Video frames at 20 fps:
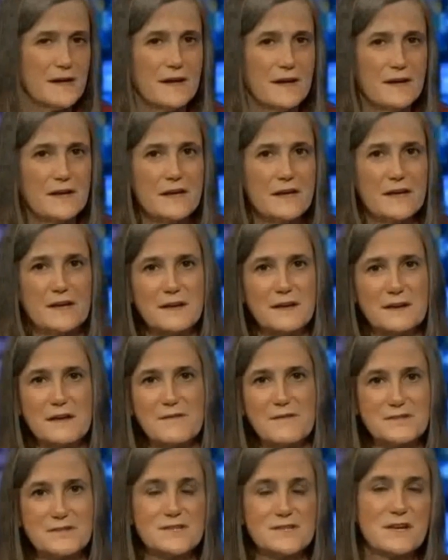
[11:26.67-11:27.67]
And he
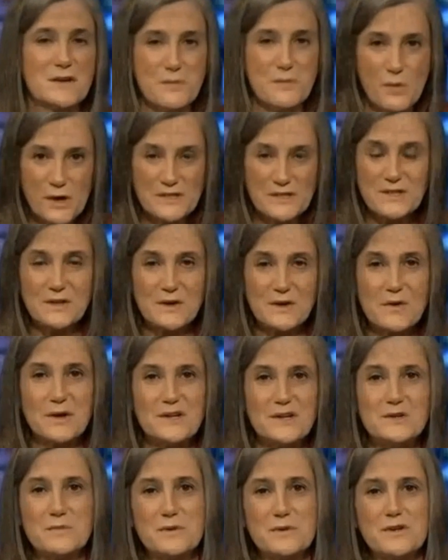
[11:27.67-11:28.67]
never said he wasn't
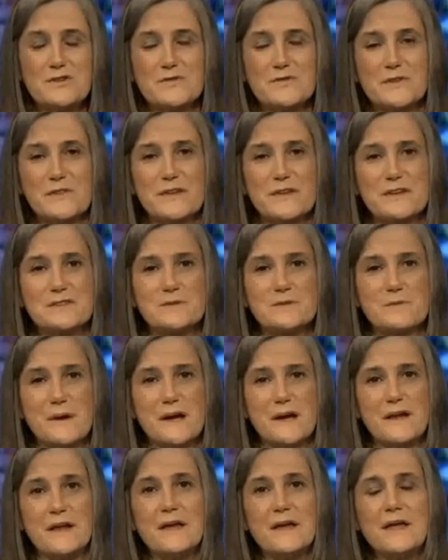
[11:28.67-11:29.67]
going to push for this,
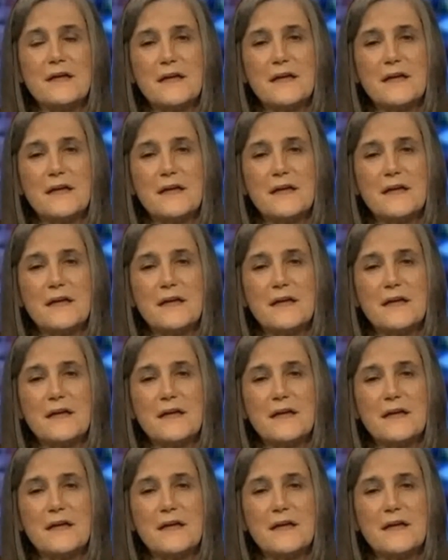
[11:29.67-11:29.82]
but